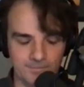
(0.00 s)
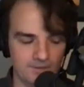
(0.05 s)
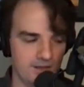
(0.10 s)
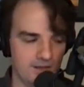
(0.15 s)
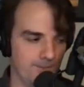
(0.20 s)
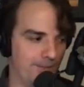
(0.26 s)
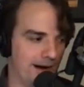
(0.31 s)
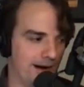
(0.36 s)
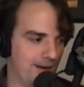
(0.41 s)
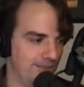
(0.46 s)

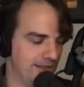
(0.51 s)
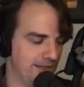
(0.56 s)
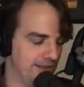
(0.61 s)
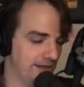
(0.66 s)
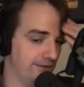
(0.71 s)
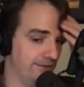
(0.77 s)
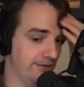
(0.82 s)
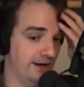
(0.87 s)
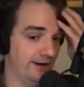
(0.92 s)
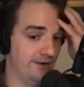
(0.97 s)
the
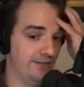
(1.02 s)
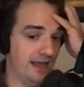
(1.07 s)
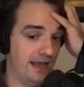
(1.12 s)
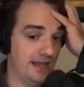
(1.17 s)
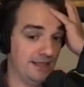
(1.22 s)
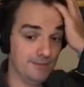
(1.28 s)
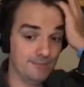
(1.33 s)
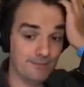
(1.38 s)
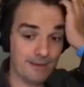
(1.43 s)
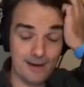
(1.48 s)
parameter there, the
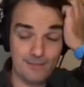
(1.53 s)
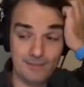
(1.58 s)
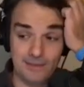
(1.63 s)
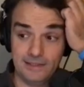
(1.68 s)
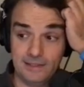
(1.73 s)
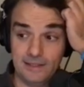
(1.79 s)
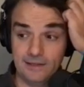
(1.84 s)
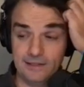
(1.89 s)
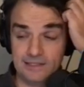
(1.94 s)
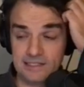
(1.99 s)
I D
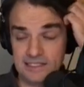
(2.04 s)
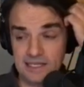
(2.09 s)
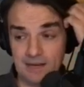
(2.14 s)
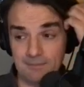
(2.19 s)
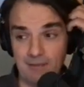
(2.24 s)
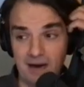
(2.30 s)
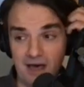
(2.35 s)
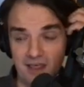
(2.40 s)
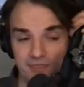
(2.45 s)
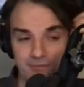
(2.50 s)
parameter. This is a path